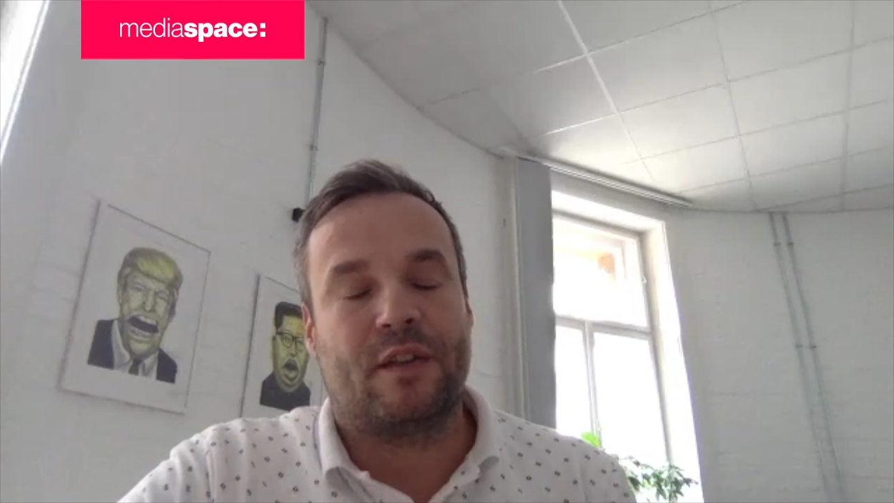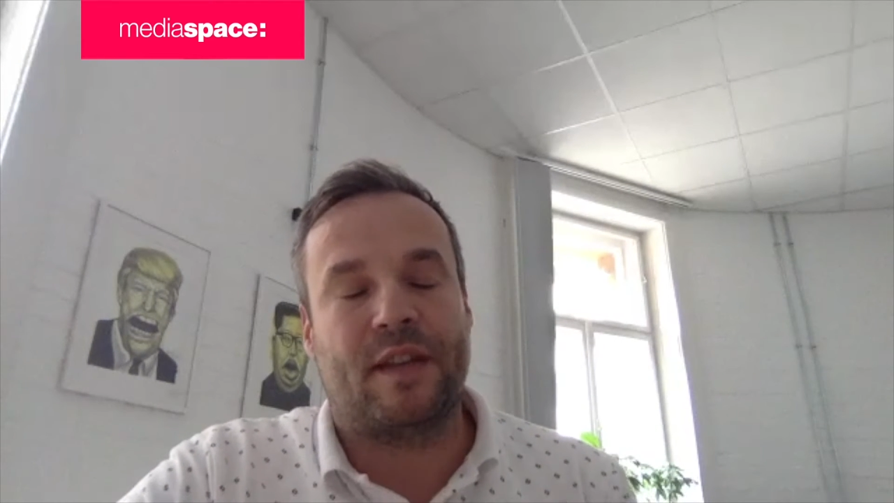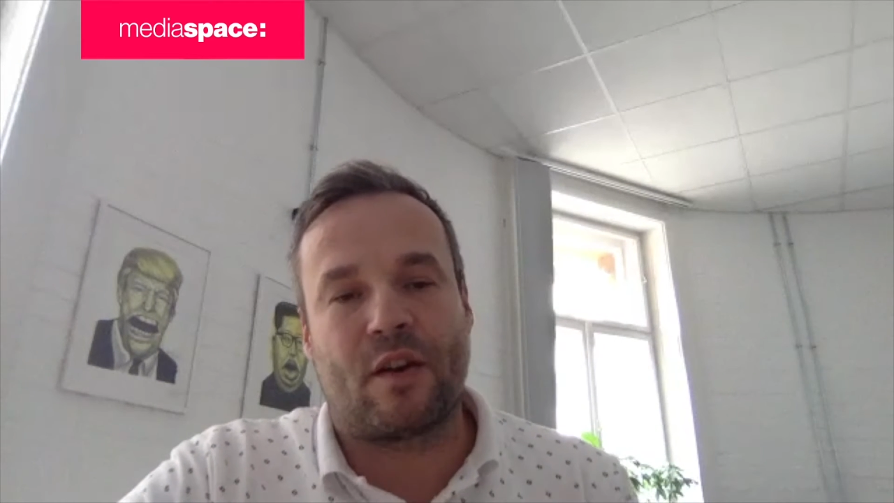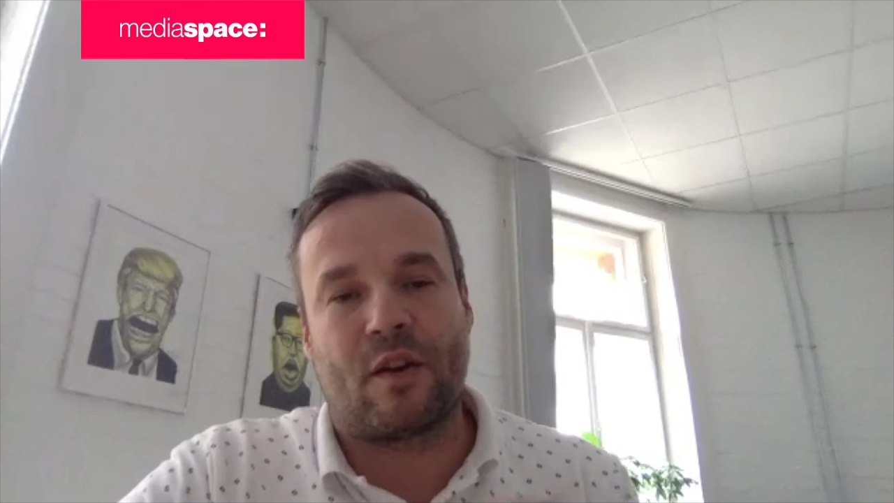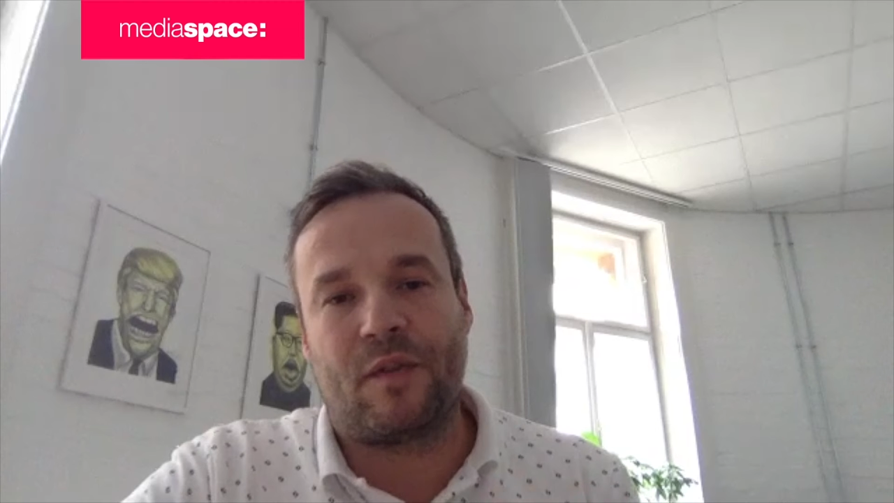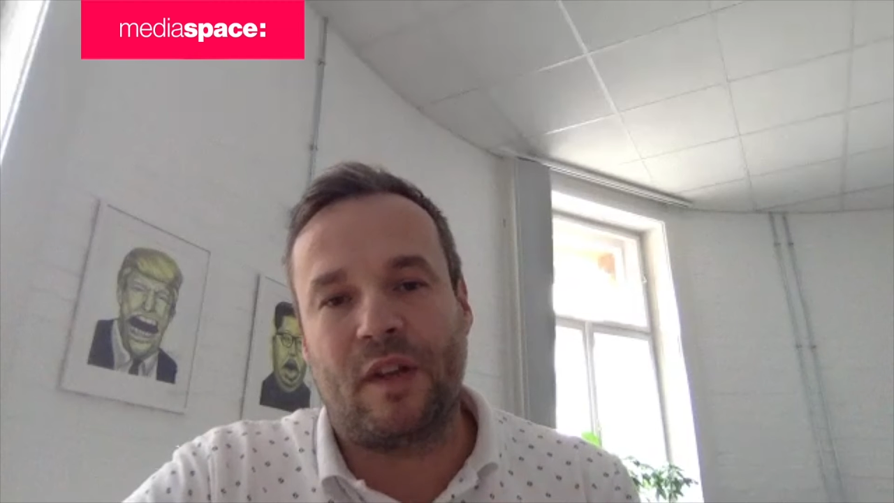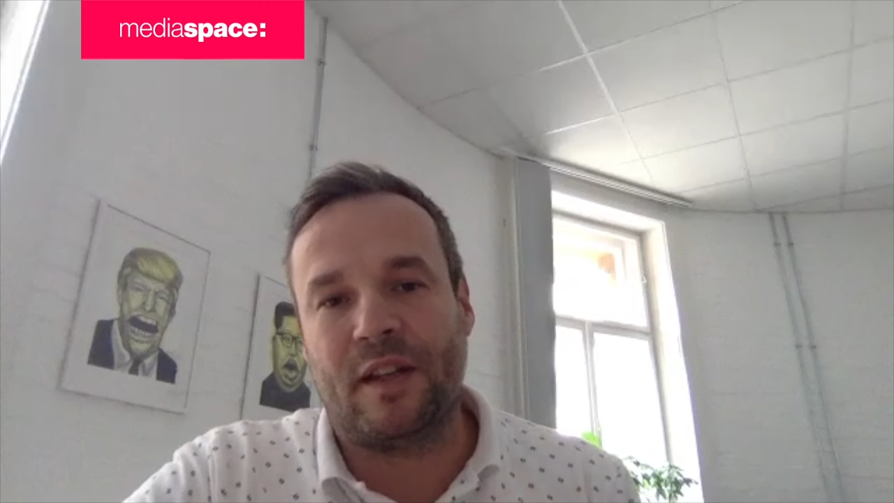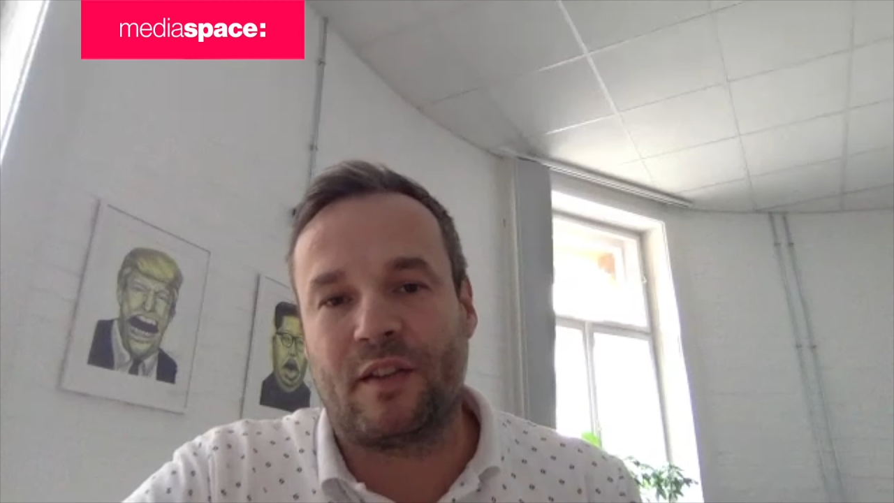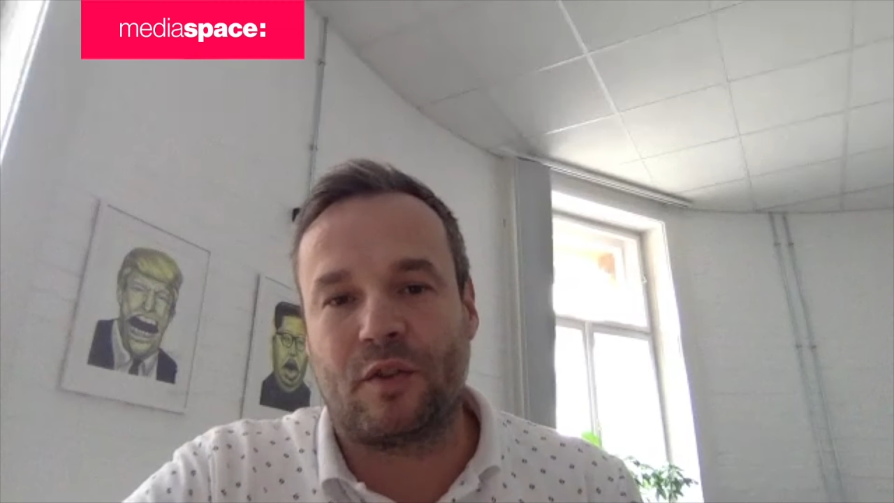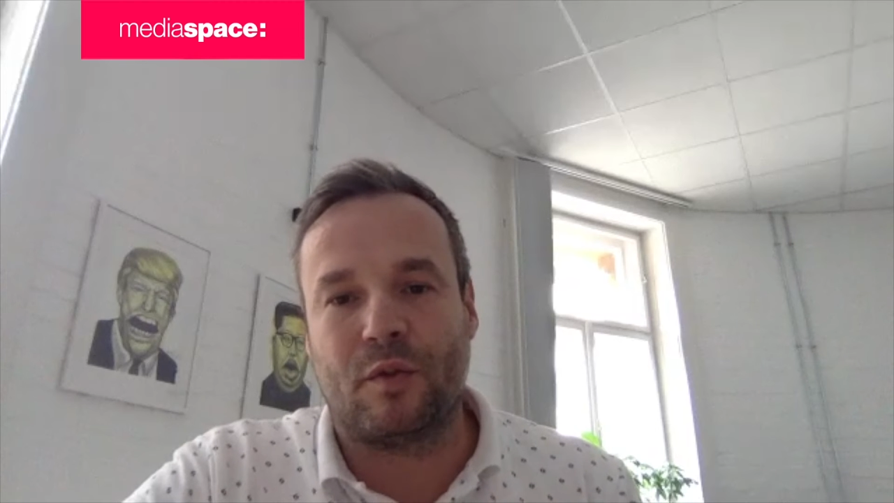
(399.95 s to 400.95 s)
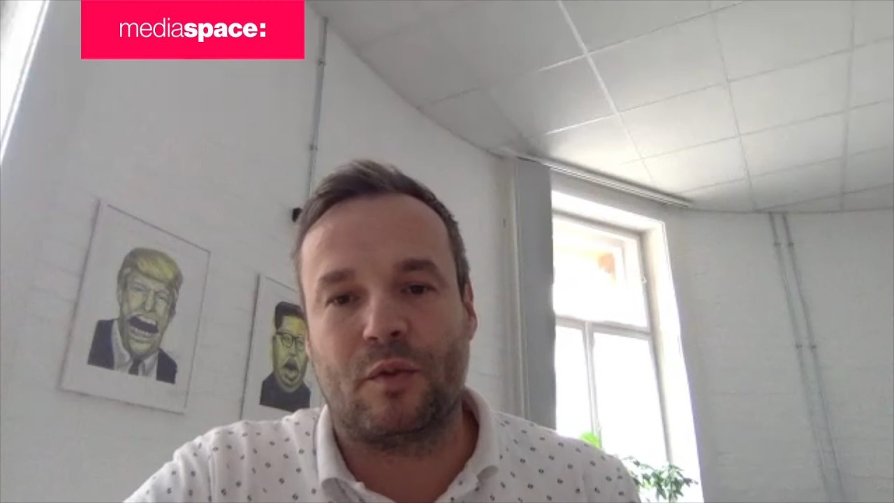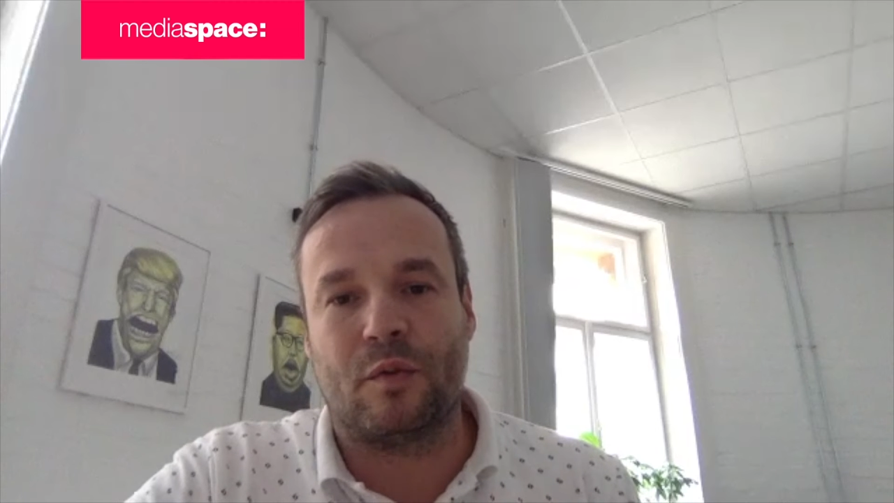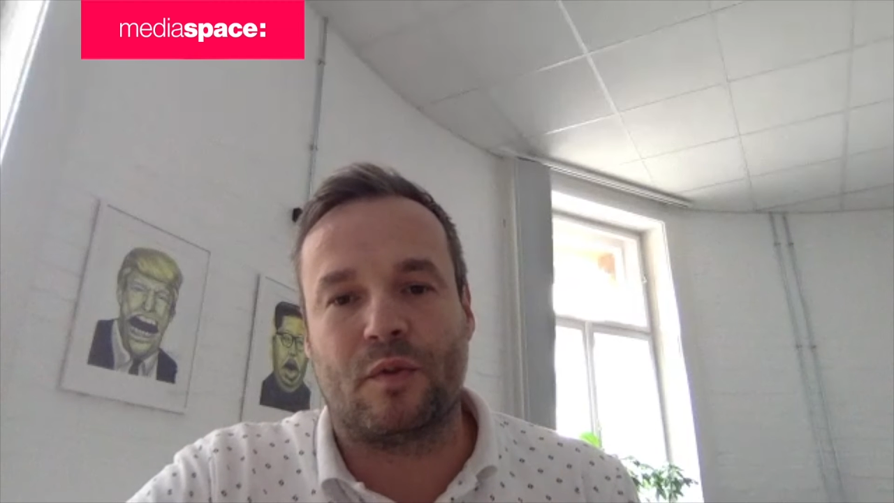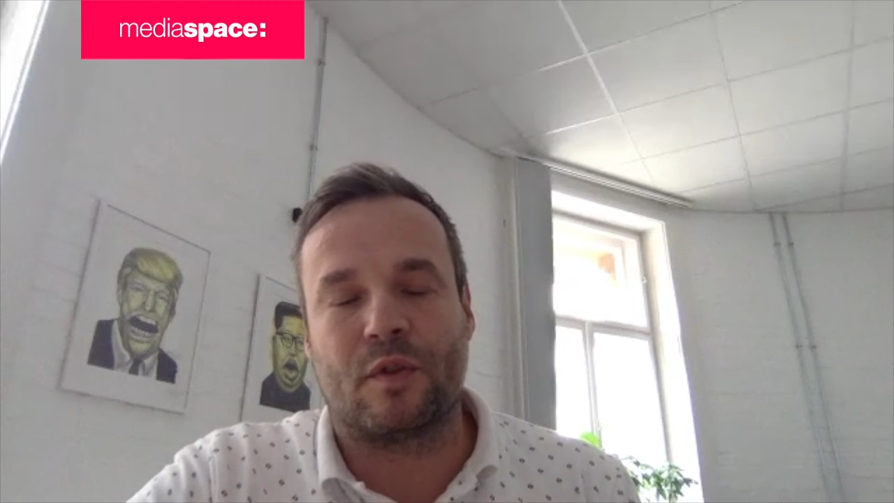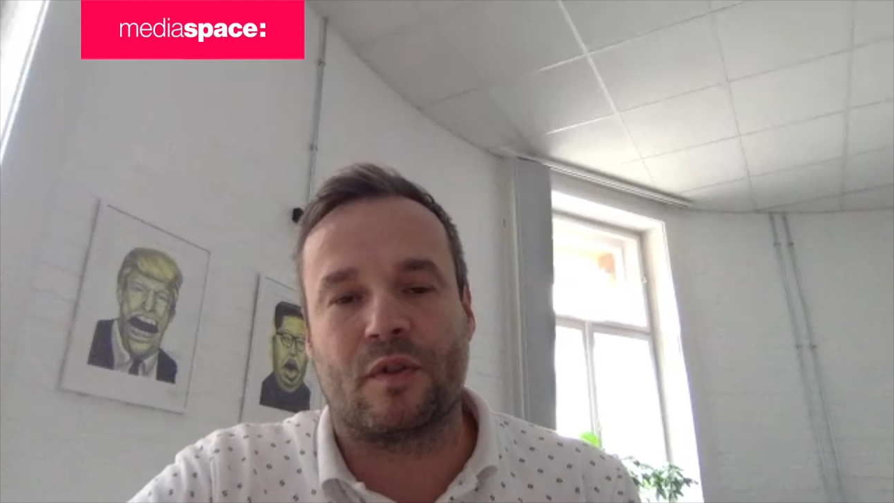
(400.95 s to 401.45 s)
they are willing
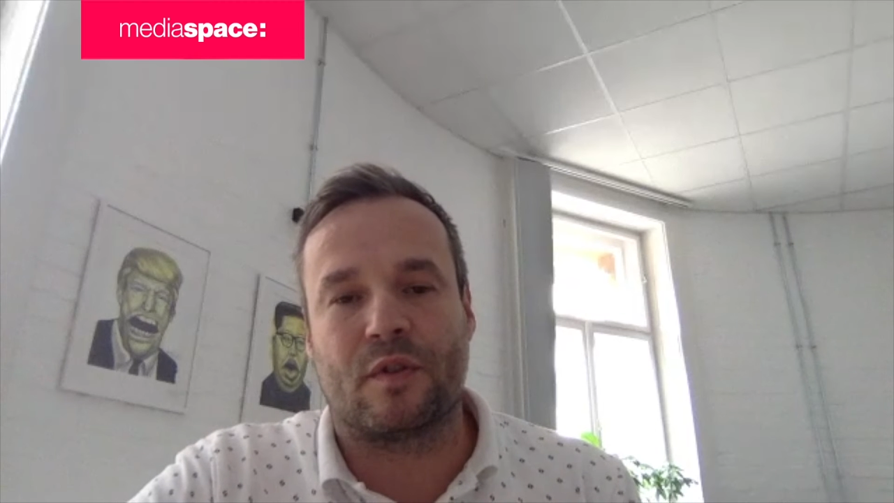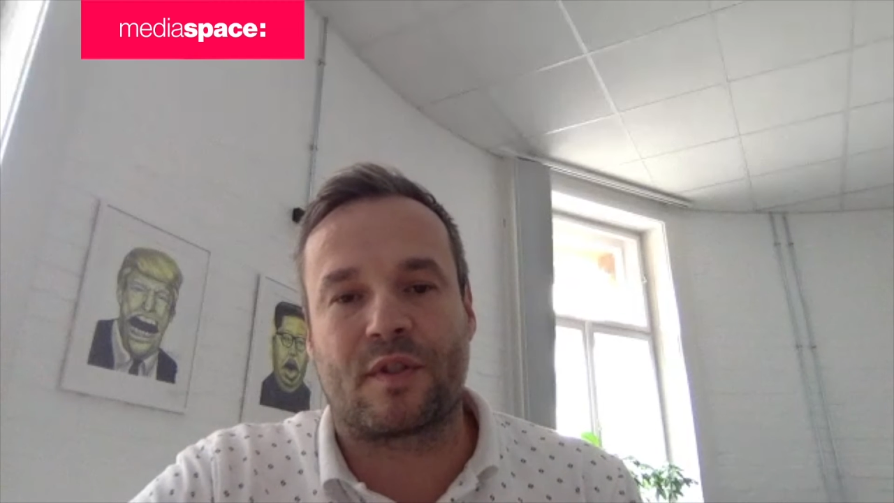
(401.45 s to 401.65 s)
to